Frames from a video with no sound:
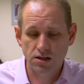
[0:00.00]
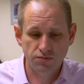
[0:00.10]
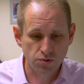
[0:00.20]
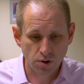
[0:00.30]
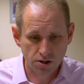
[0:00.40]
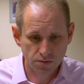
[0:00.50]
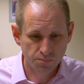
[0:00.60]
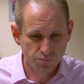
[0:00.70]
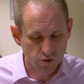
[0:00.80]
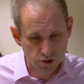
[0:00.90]
if you are
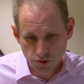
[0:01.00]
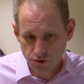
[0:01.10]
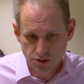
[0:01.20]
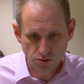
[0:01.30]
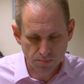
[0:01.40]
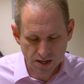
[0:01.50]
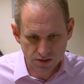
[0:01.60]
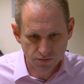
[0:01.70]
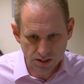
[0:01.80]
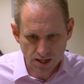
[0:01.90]
using your
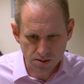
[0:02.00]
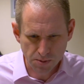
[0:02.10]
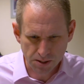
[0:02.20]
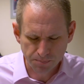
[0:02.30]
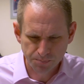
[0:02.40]
Mac for gaming.